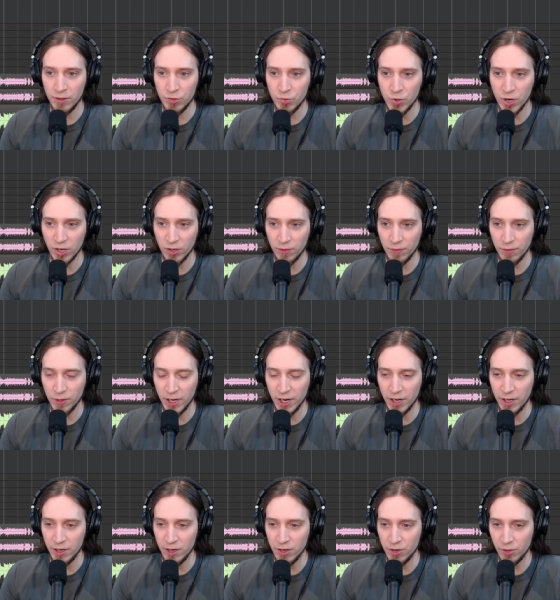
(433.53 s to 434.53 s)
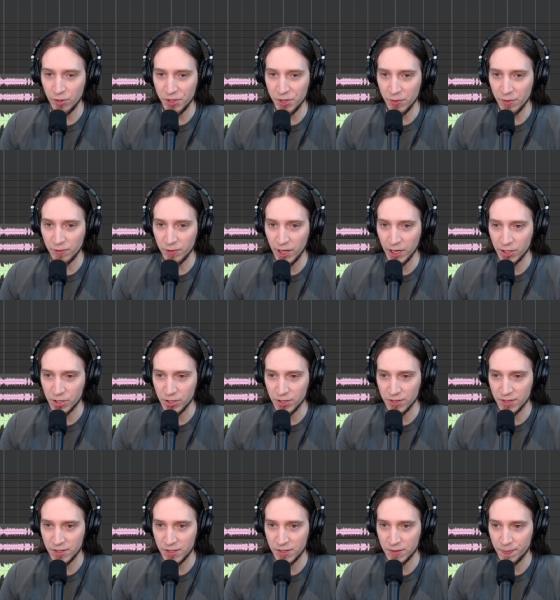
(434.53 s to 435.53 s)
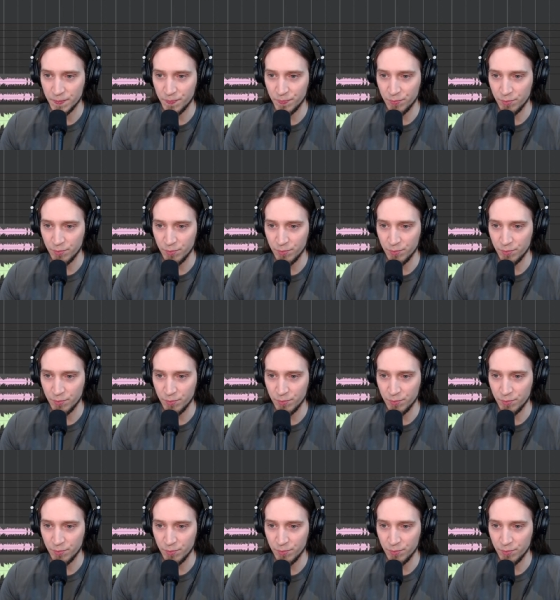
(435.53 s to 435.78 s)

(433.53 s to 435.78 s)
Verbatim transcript: Dragonfly Early Reflections.